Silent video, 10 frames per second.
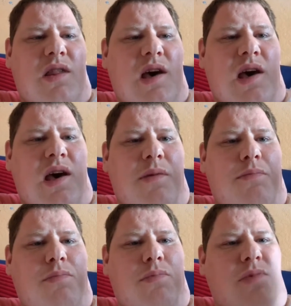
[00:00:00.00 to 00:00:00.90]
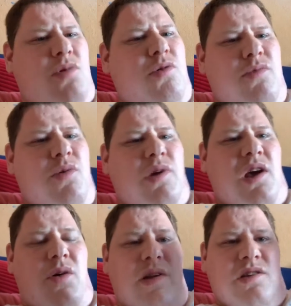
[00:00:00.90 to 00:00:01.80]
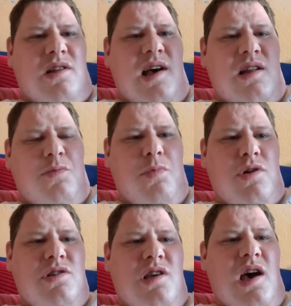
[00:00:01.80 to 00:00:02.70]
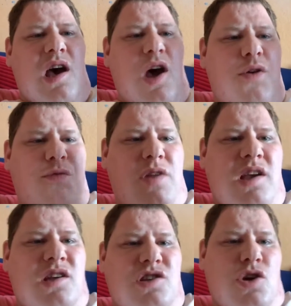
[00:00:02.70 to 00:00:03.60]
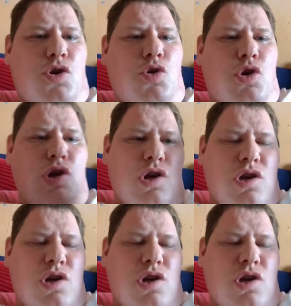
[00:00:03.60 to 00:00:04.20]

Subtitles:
Don't really want to go into that, but hopefully soon,